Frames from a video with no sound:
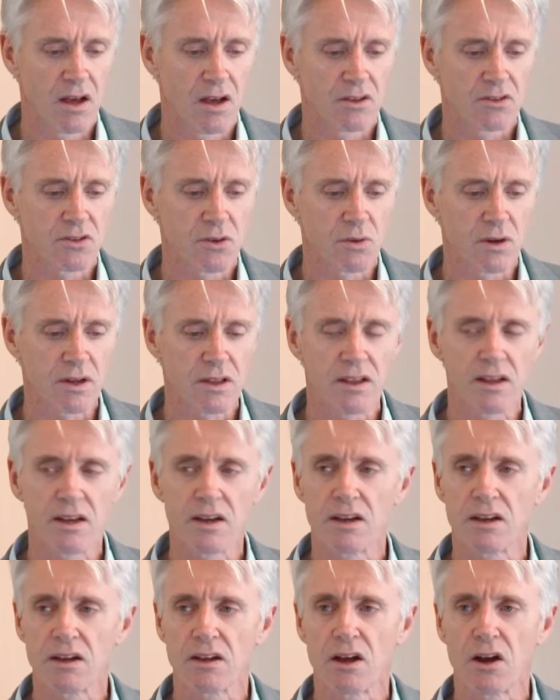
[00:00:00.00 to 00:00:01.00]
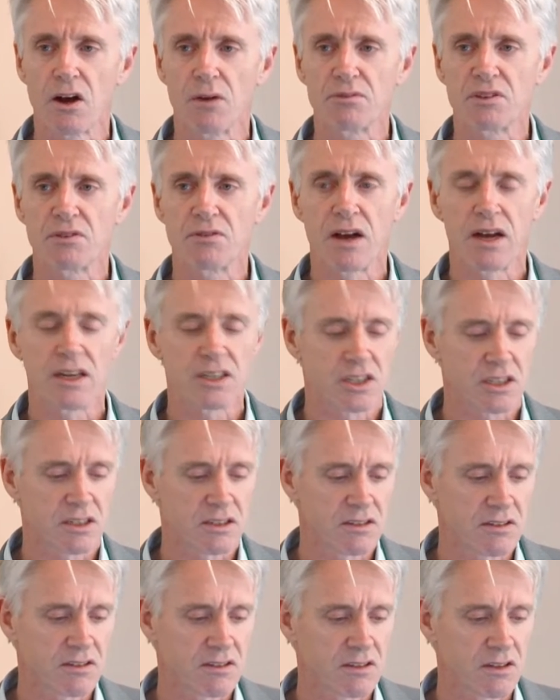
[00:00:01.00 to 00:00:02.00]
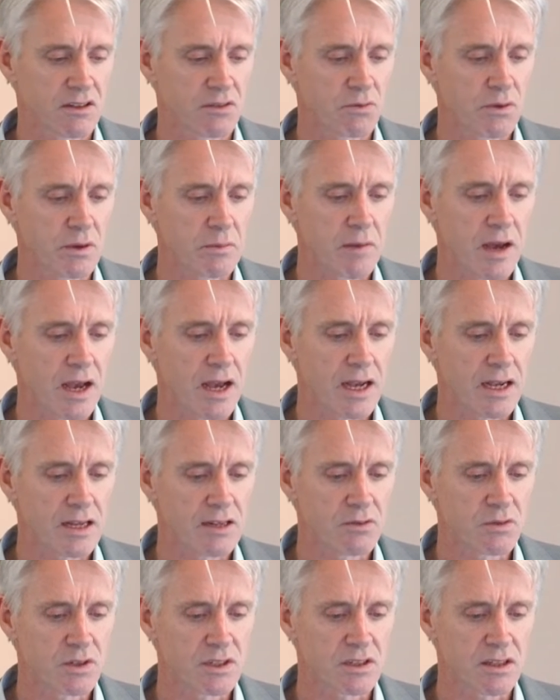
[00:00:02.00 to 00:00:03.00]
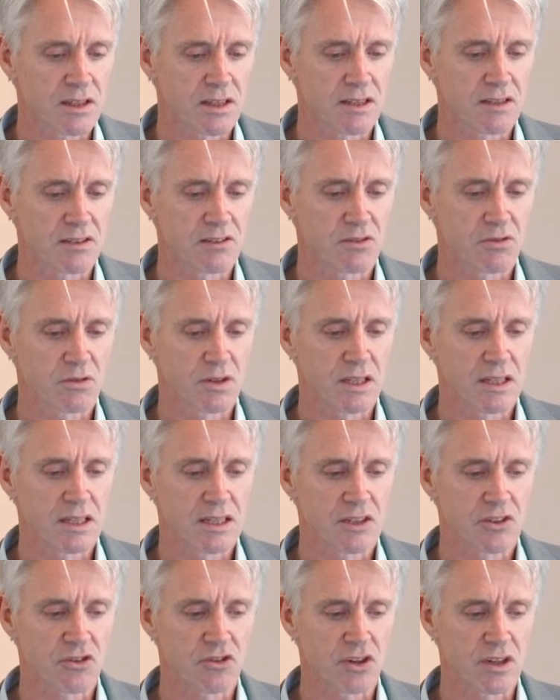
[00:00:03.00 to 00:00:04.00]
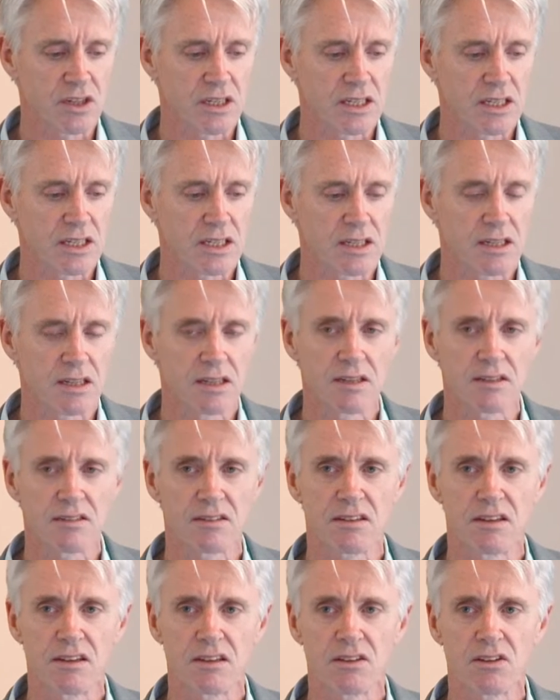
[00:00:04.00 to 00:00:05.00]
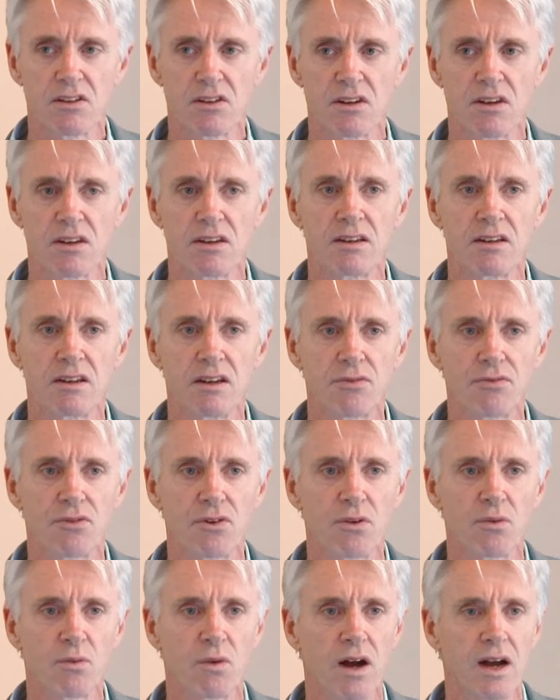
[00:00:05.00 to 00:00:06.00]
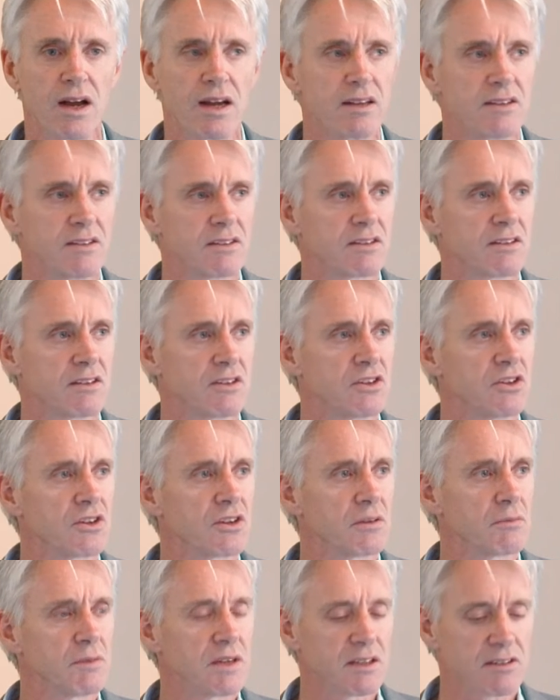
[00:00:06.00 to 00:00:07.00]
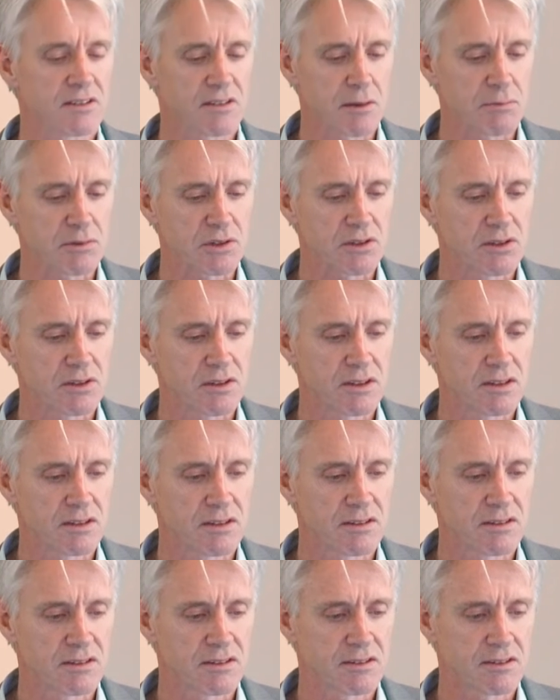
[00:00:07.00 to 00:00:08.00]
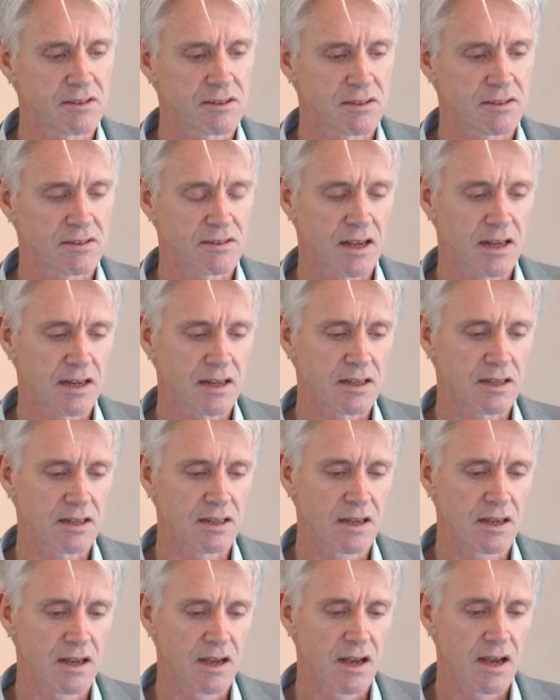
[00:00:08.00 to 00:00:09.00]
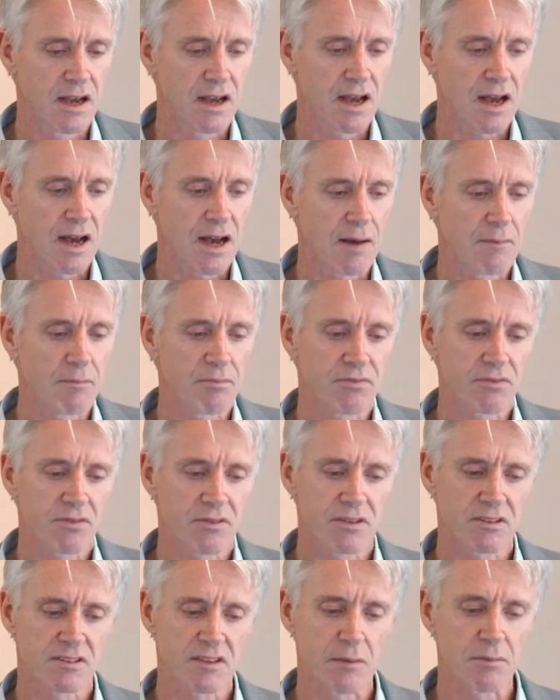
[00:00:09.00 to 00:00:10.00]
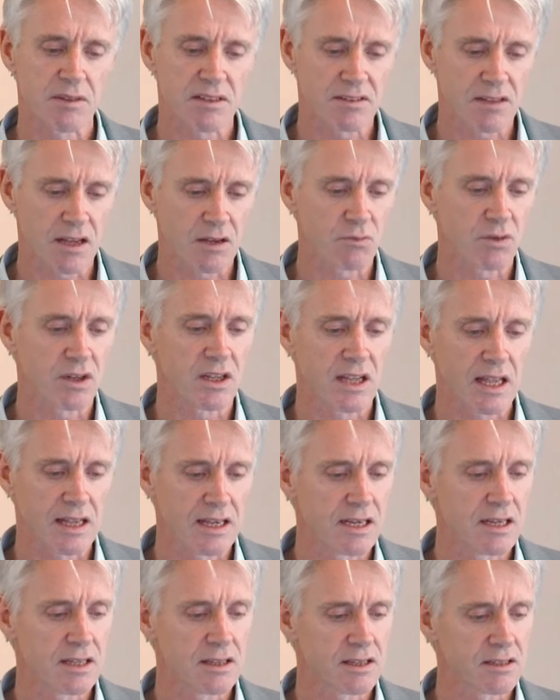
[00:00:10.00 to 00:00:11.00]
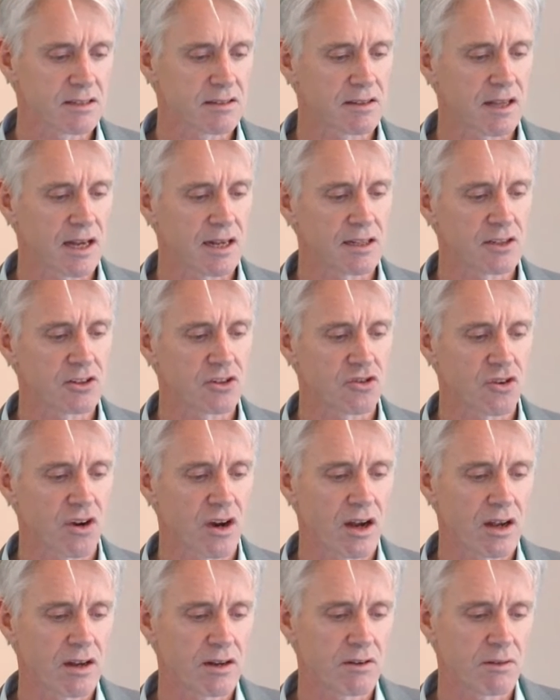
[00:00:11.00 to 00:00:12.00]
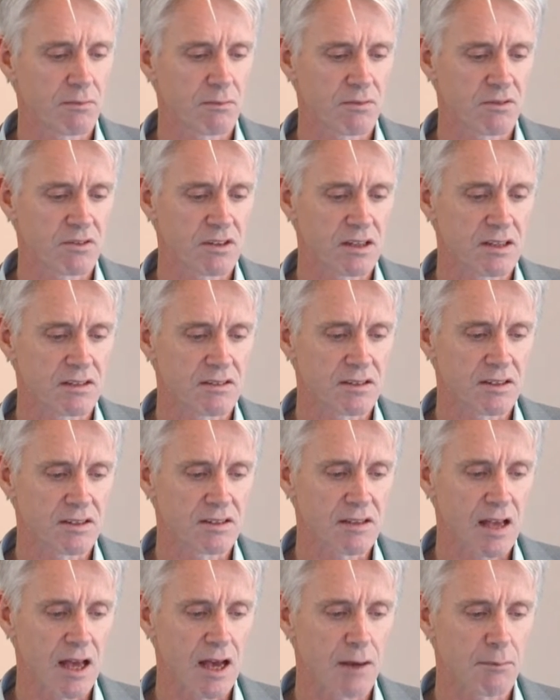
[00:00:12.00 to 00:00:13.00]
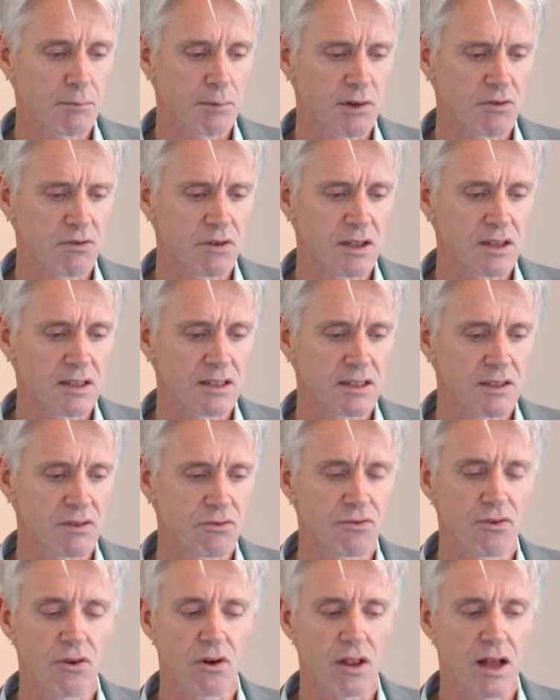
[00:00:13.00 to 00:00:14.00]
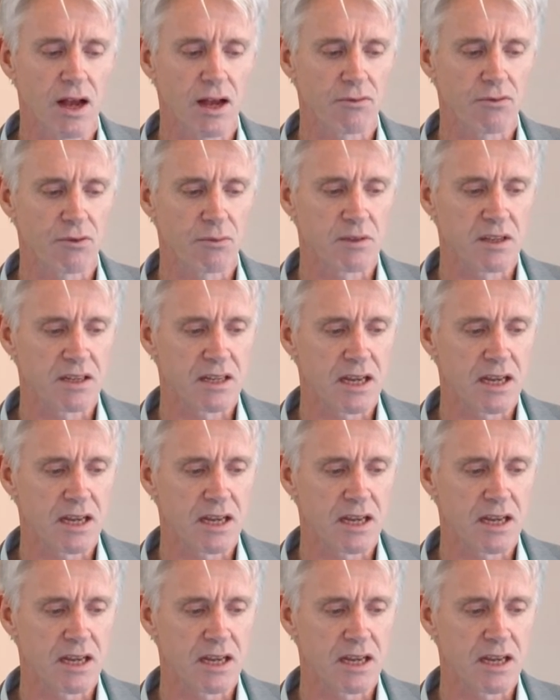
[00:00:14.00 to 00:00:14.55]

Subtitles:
So one of the observations that we made, which I think is really intriguing, is that there are different ways that you can be exceptional in this setting. To some extent, we geared the study to try and tease this out, but it really did fall out from the